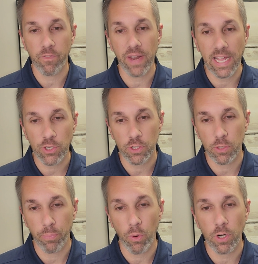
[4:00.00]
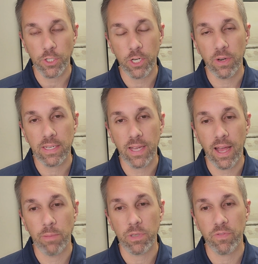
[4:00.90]
financial support during
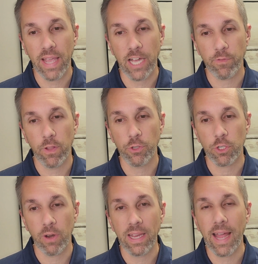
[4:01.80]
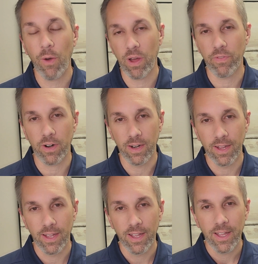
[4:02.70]
times of cash flow strain. However,
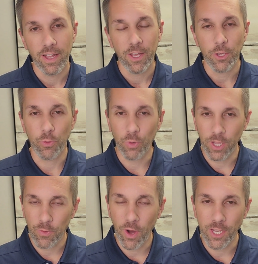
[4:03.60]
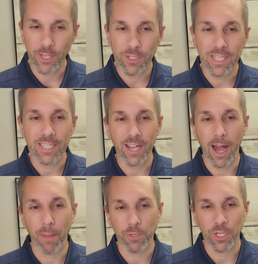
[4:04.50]
you really want to use these
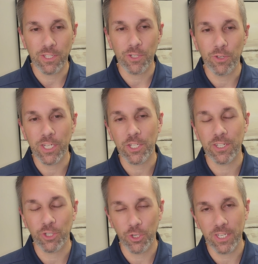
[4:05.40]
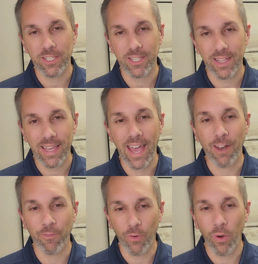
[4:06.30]
options judiciously and
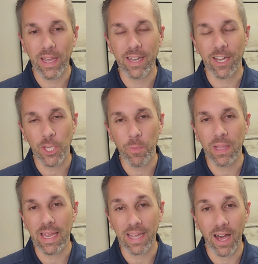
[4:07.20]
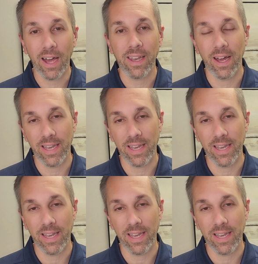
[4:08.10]
avoid accumulating any